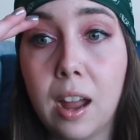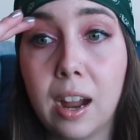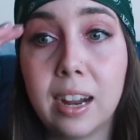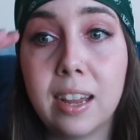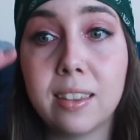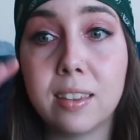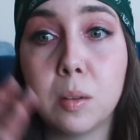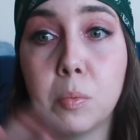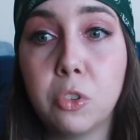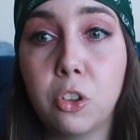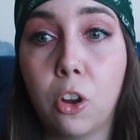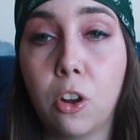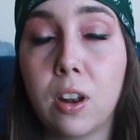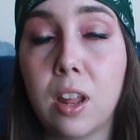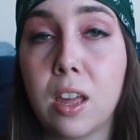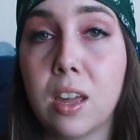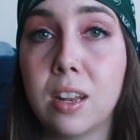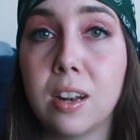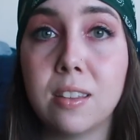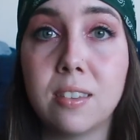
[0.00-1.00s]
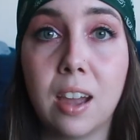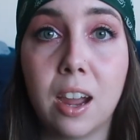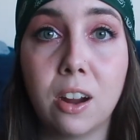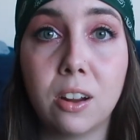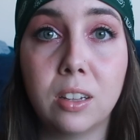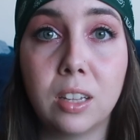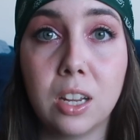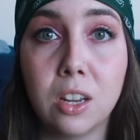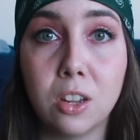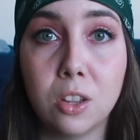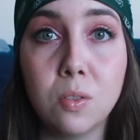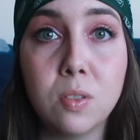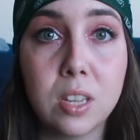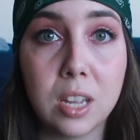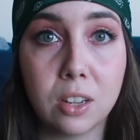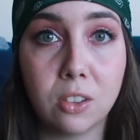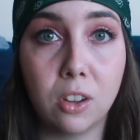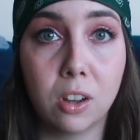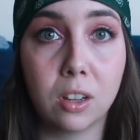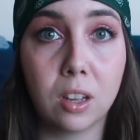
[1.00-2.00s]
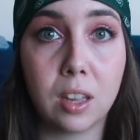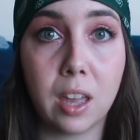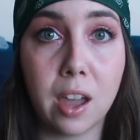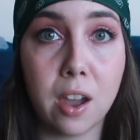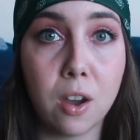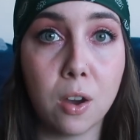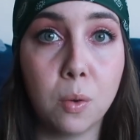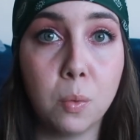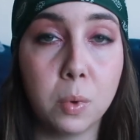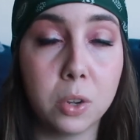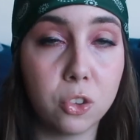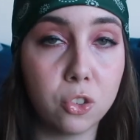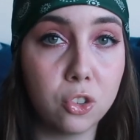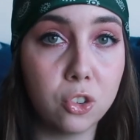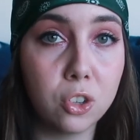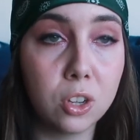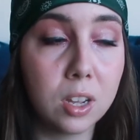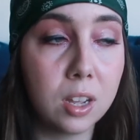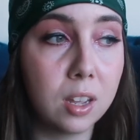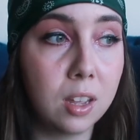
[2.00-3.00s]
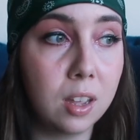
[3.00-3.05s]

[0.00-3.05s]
I ended up starting an entirely new TikTok account, which